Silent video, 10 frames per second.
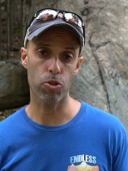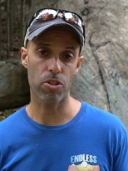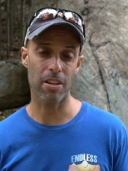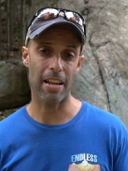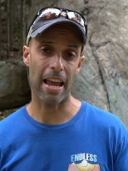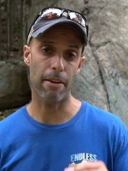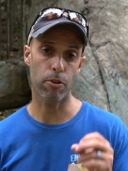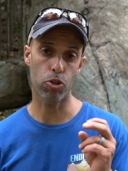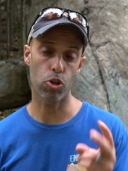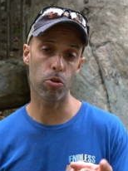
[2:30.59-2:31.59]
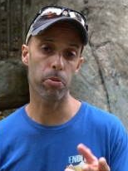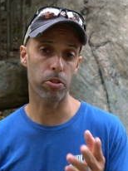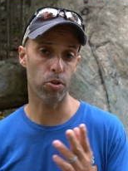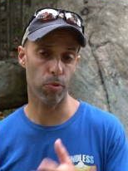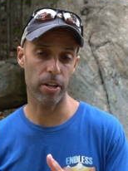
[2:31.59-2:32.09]
is going to have your two
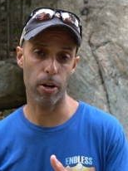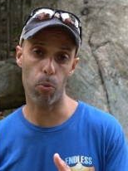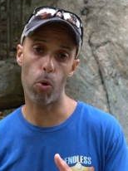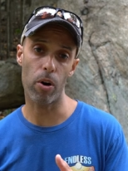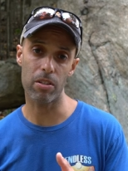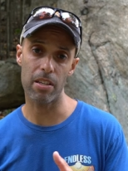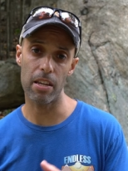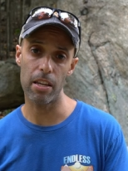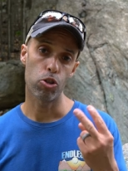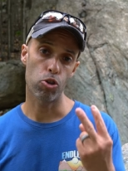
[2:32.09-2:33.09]
plus three year warranty.